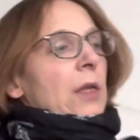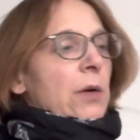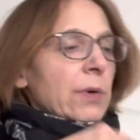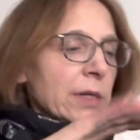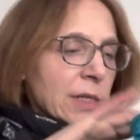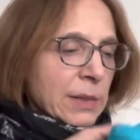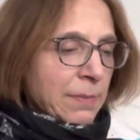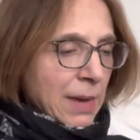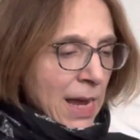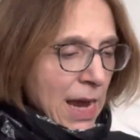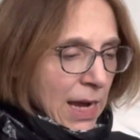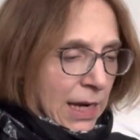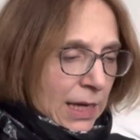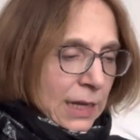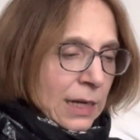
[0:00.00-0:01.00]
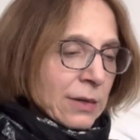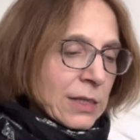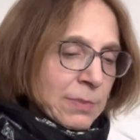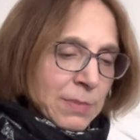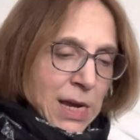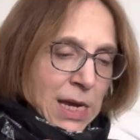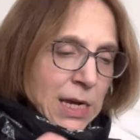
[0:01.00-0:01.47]
Where is it made? I think it was
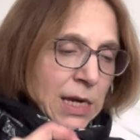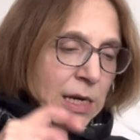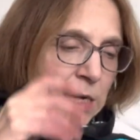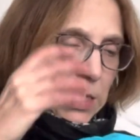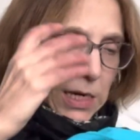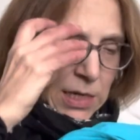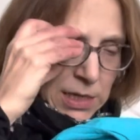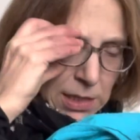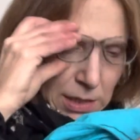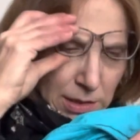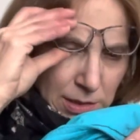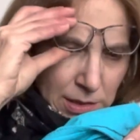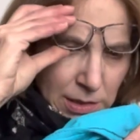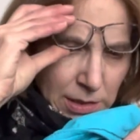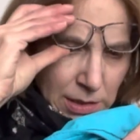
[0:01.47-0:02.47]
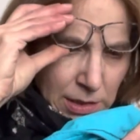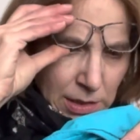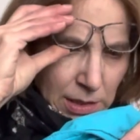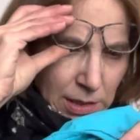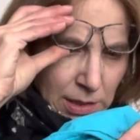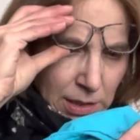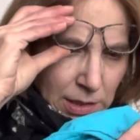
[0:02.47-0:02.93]
made in
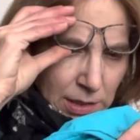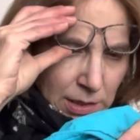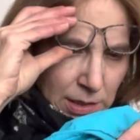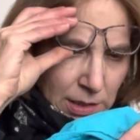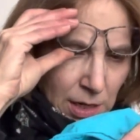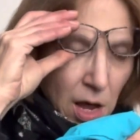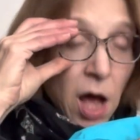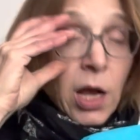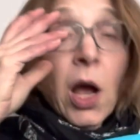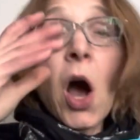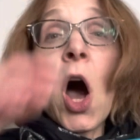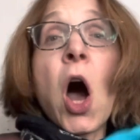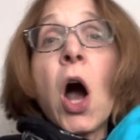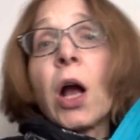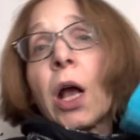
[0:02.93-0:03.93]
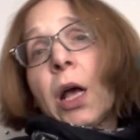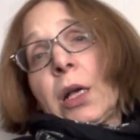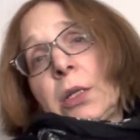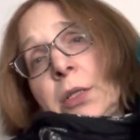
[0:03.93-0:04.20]
Hong Kong.